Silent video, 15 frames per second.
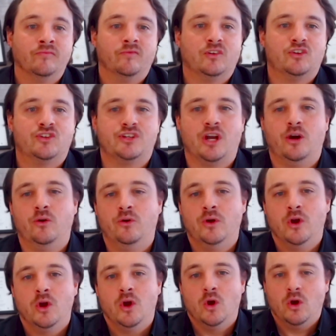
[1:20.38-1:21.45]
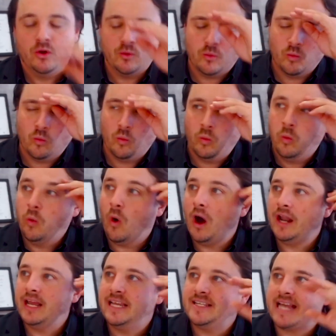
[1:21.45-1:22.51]
So
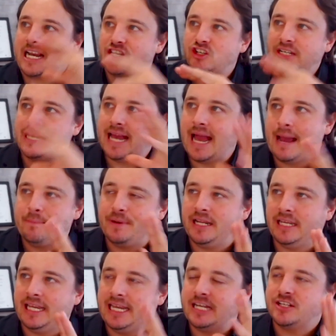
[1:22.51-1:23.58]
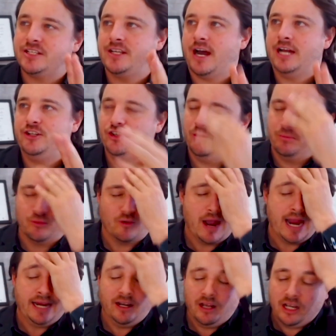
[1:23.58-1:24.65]
what is actually happening inside your
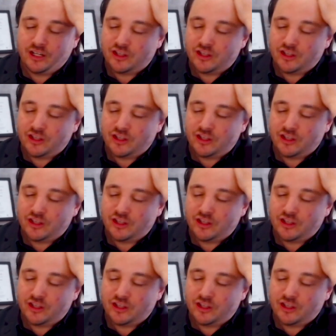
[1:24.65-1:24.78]
brain?